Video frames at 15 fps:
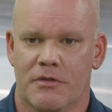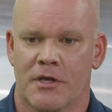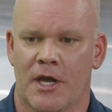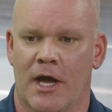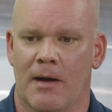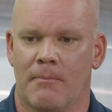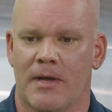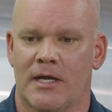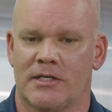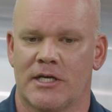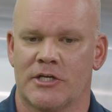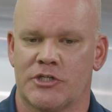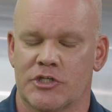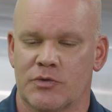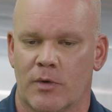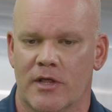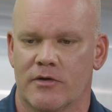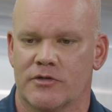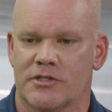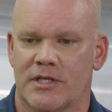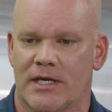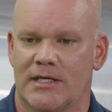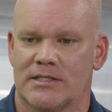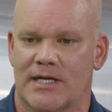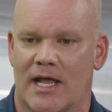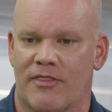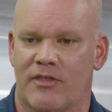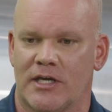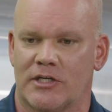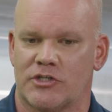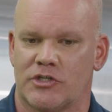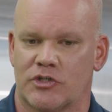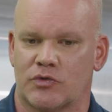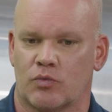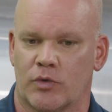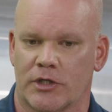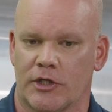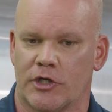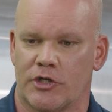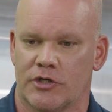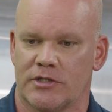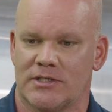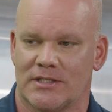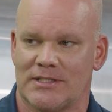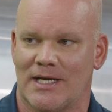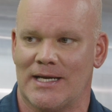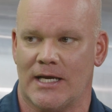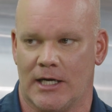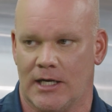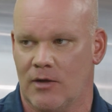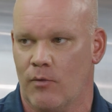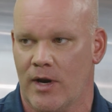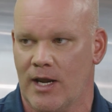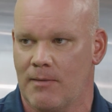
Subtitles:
It's just one of those things that I think is just really good to take anyway.